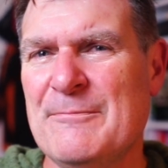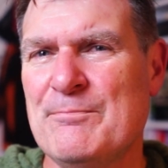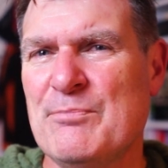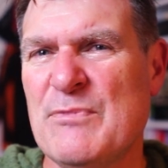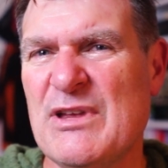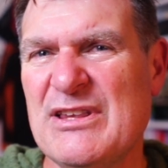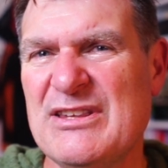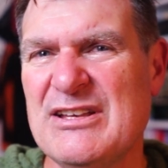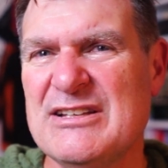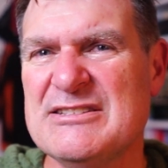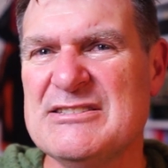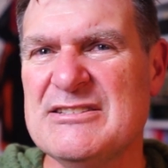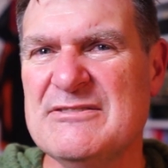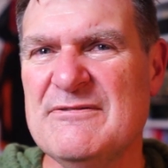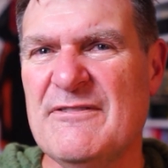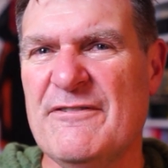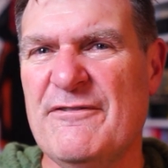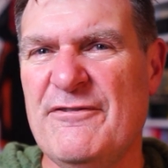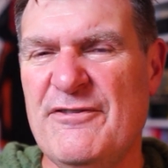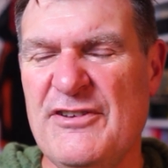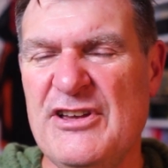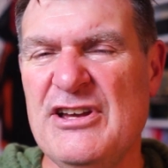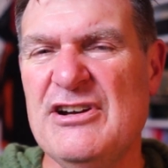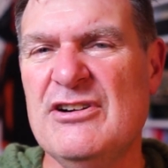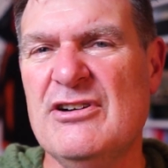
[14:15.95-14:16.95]
it doesn't
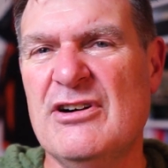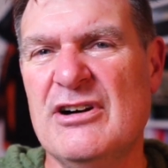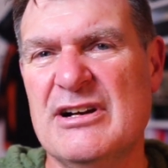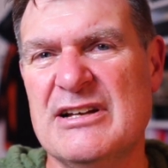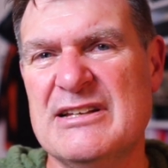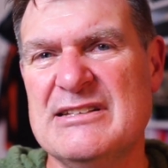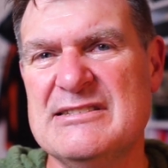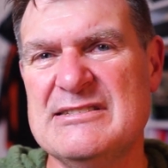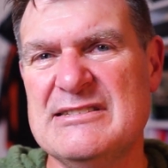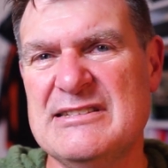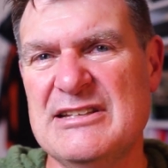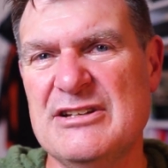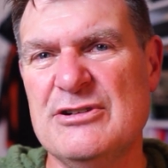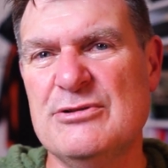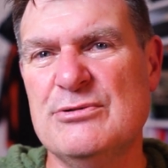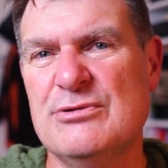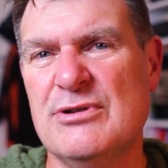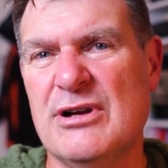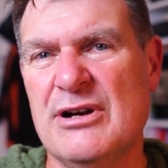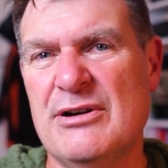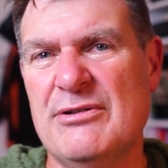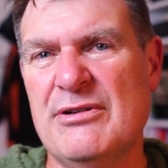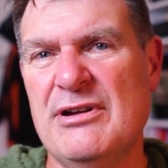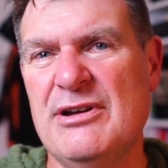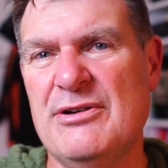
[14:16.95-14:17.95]
feel like a single
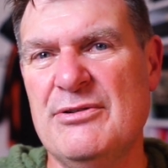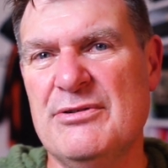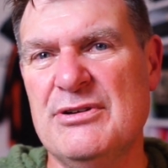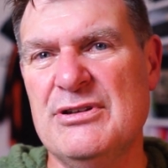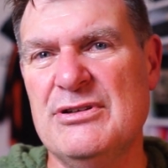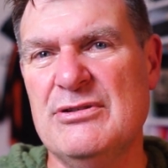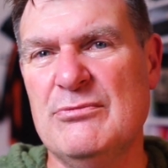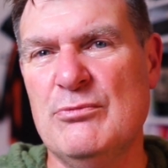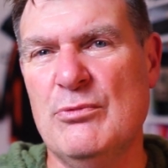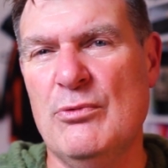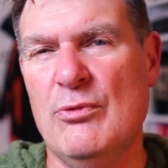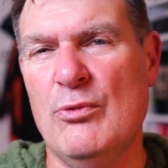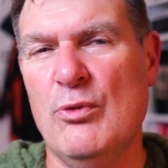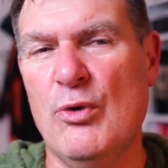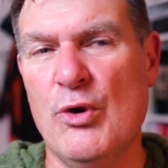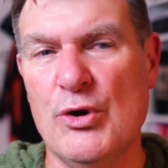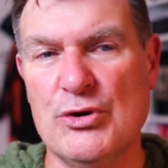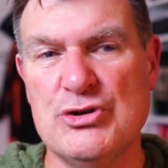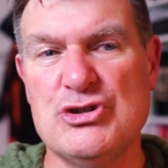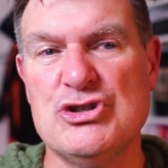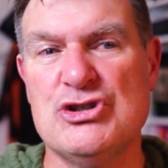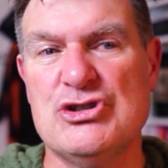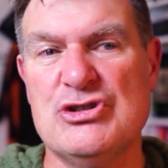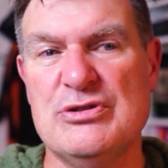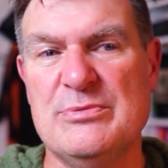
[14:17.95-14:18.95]
coherent
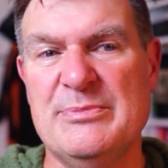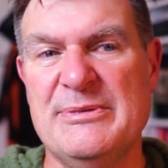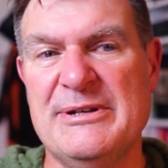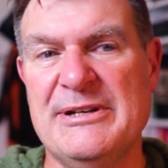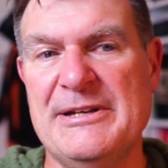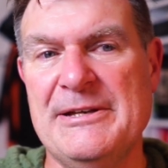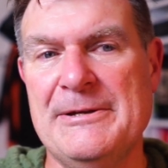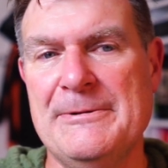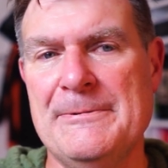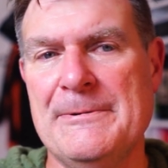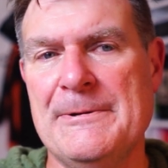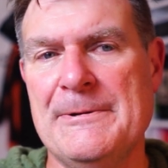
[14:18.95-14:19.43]
watch to me.